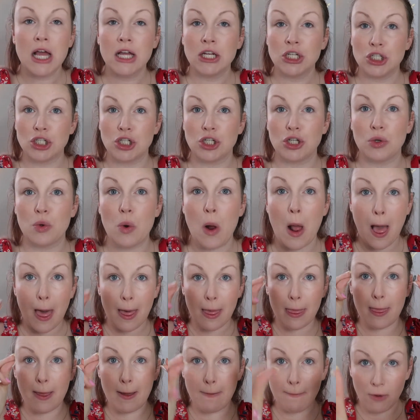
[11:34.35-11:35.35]
do
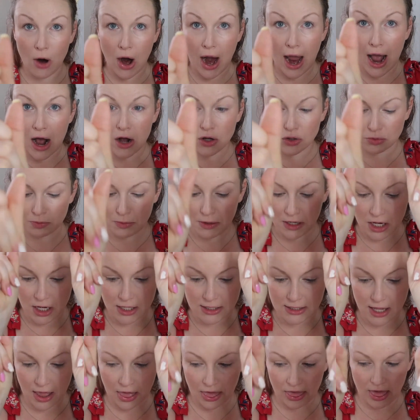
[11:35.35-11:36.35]
the brows
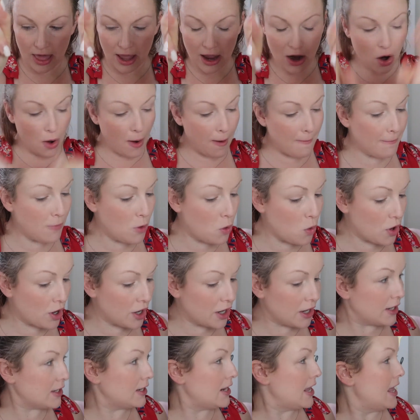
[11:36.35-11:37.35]
because they are
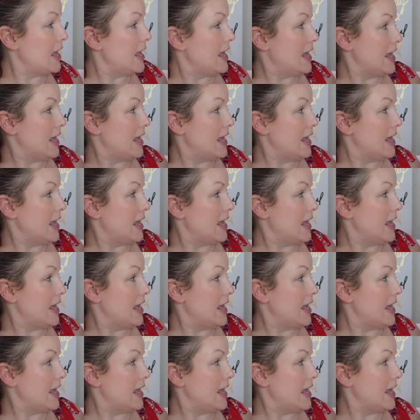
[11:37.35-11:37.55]
important,